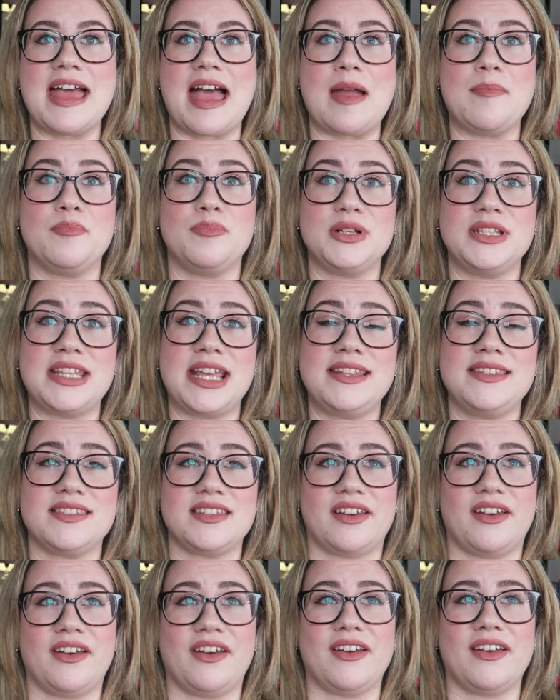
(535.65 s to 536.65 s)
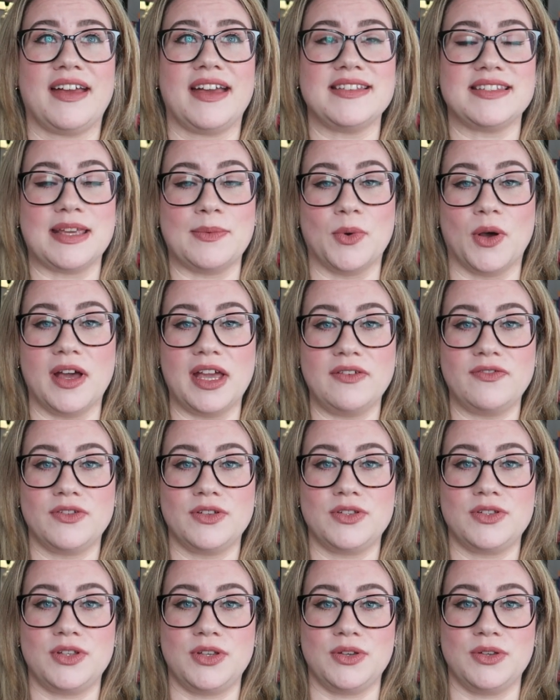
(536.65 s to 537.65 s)
and presents her as a wife
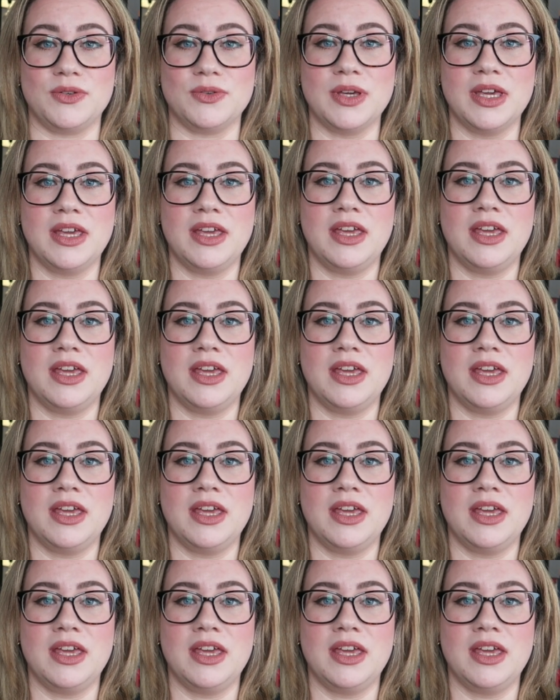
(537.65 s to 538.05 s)
to